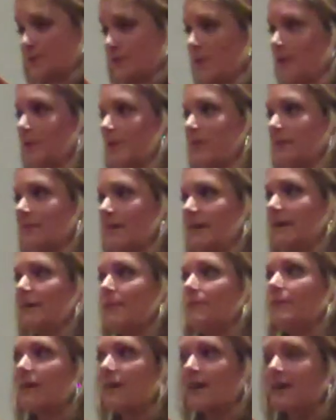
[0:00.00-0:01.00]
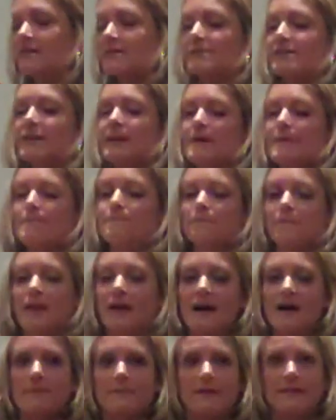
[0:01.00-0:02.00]
you're in trouble. Because,
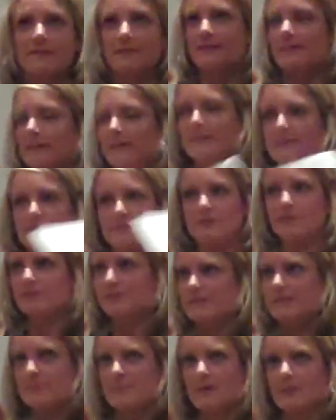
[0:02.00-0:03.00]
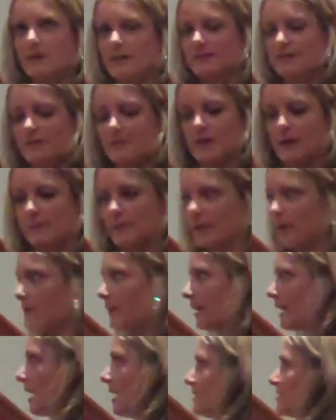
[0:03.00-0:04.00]
and you'll see me once in a while, like,
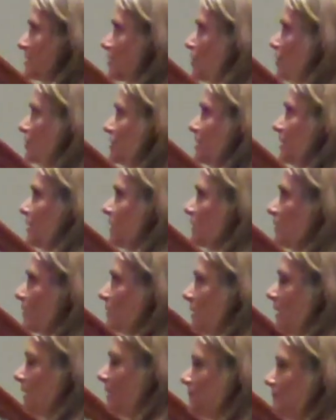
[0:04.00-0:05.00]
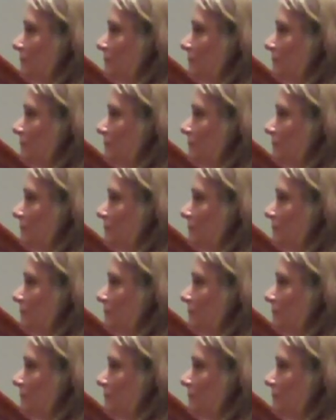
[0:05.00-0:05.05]
oh my gosh, the coaching,